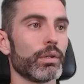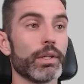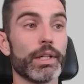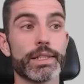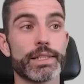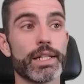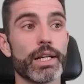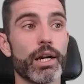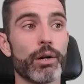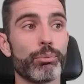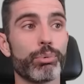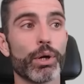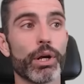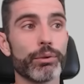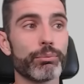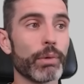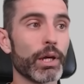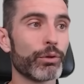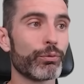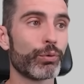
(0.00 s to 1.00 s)
Last year, I put
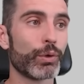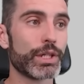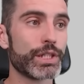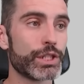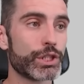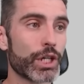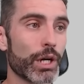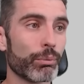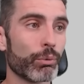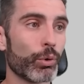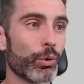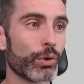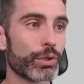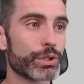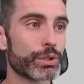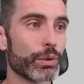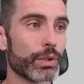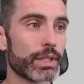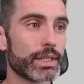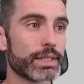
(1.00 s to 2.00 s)
out my free C Sharp course,
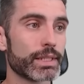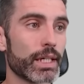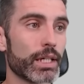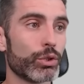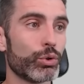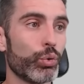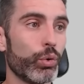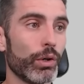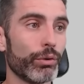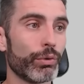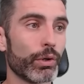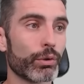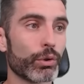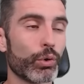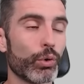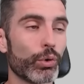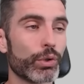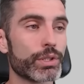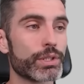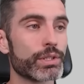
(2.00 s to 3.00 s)
so this is a 12-hour
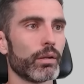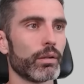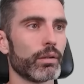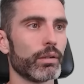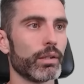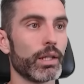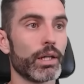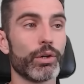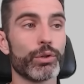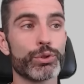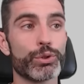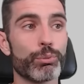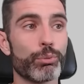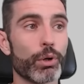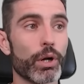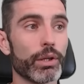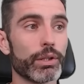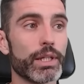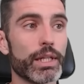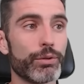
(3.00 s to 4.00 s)
course. Then I also put
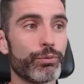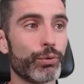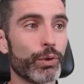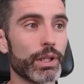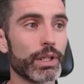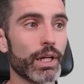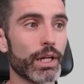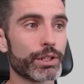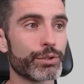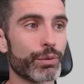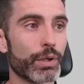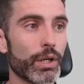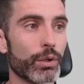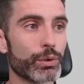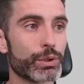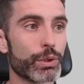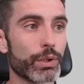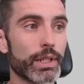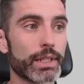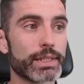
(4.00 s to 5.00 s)
out the free DOTS video,
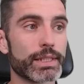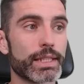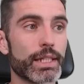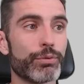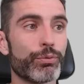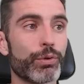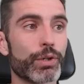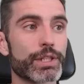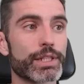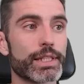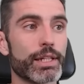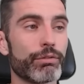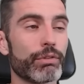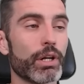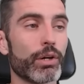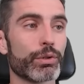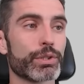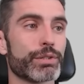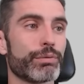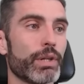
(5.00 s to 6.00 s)
so this is the first seven
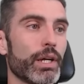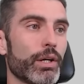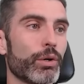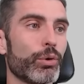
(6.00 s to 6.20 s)
hours of that